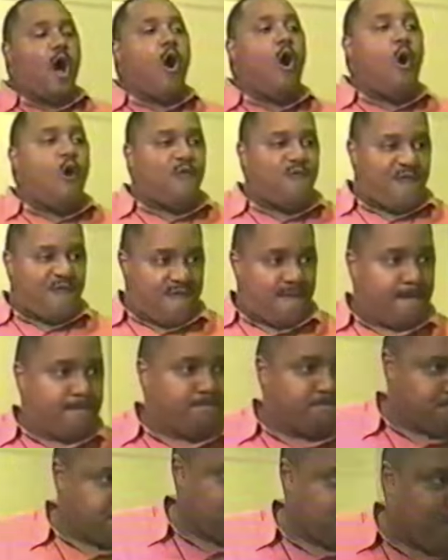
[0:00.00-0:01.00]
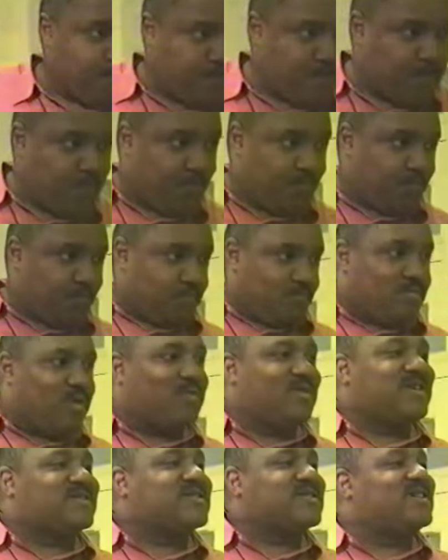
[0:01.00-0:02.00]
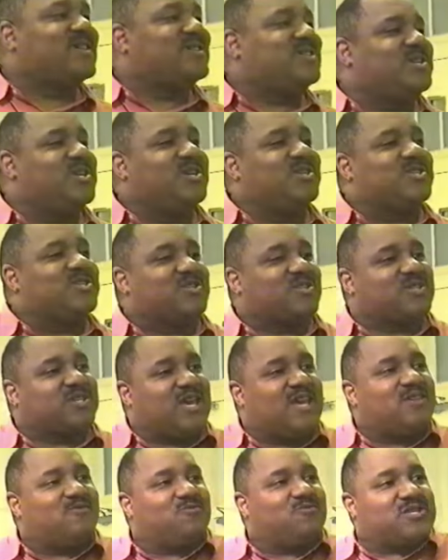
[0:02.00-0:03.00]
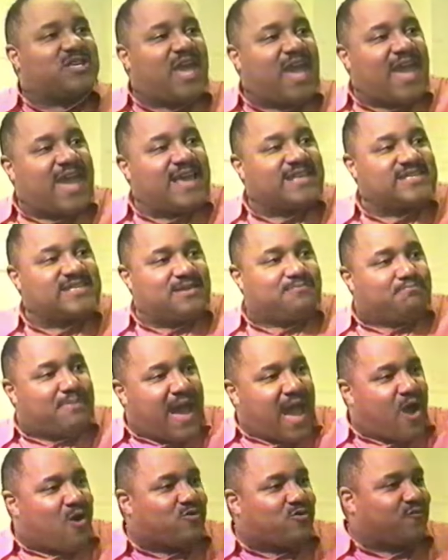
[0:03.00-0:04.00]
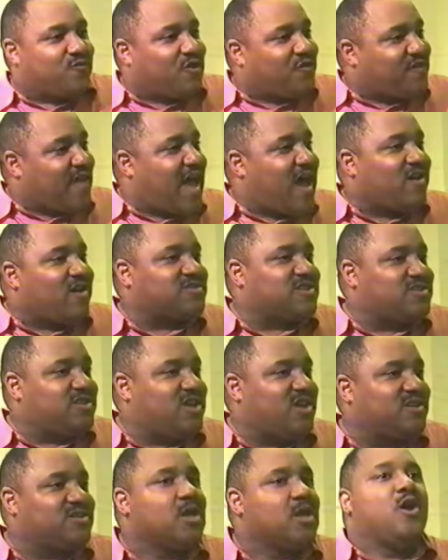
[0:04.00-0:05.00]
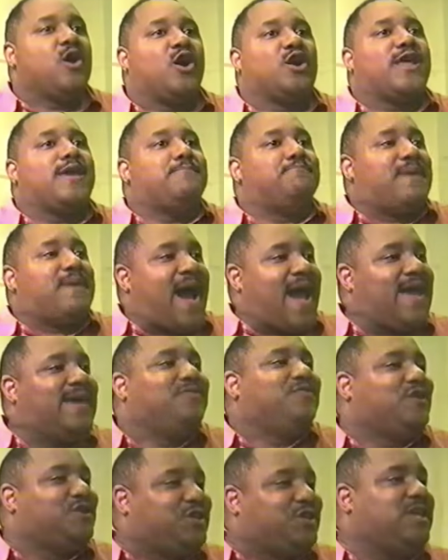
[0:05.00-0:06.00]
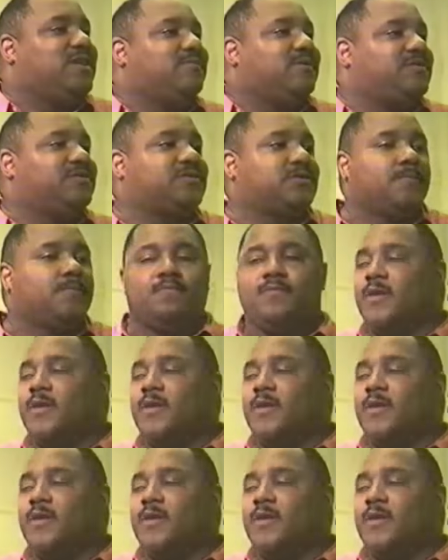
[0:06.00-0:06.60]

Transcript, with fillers: off. Remember they said that Jesus, Satan was cast and bound for a thousand years? Or they bind the demons?